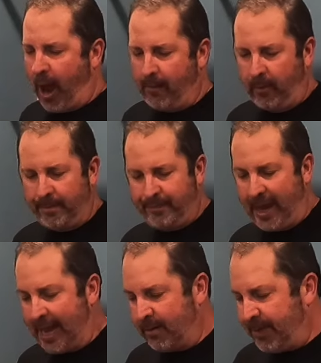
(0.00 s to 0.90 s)
problem.
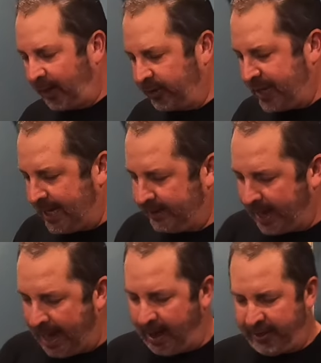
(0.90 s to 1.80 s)
And the bigger thing
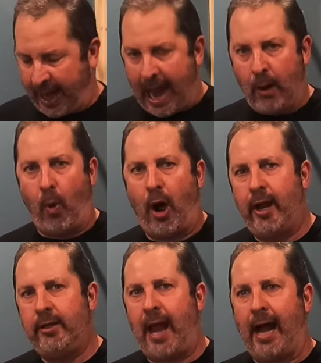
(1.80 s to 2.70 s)
that I
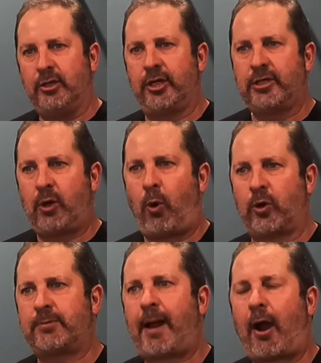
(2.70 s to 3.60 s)
want, not just
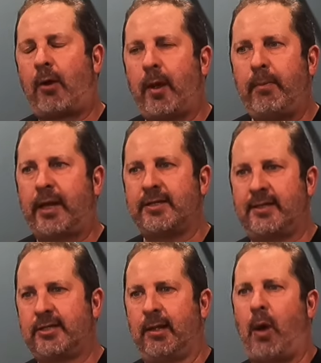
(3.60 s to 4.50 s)
horsepower, but because
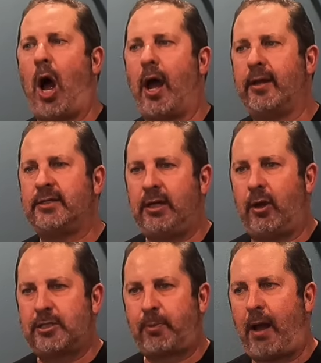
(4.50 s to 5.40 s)
of this LeMans, you
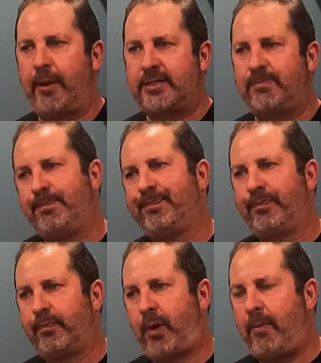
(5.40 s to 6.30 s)
know, it's
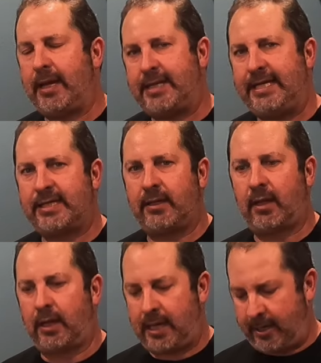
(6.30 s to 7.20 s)
probably a
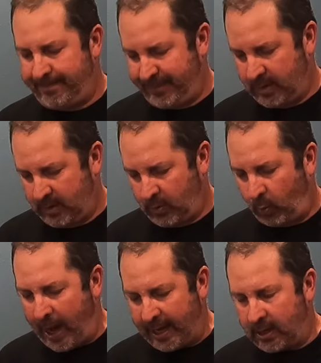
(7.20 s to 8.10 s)
decently
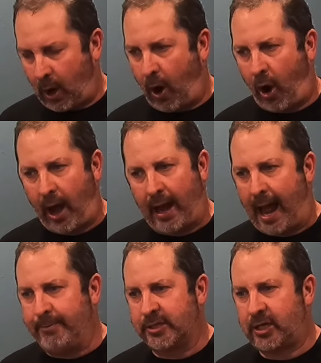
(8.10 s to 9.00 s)
weighted car.
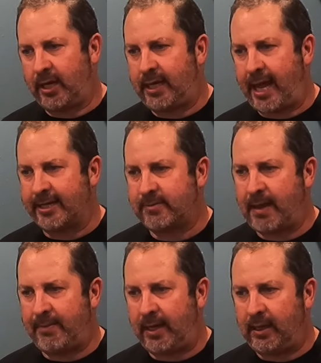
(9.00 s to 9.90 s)
I'm just going to guess
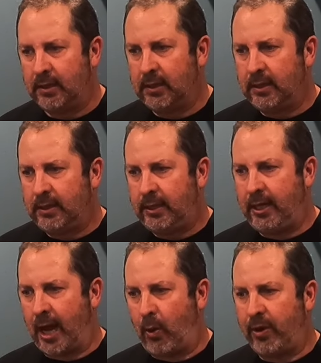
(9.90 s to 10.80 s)
maybe,
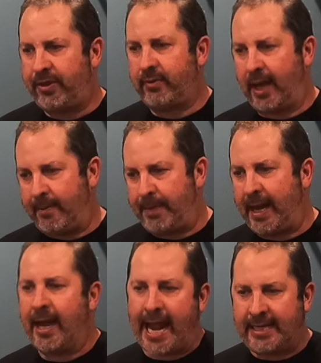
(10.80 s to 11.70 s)
you know, with
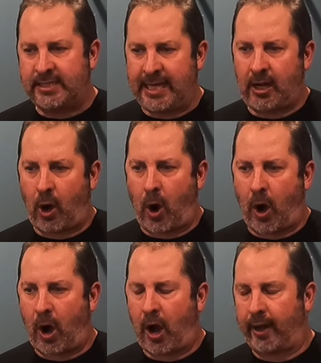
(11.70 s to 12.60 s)
being an AC
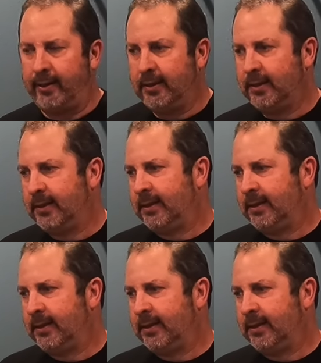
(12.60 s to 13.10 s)
car and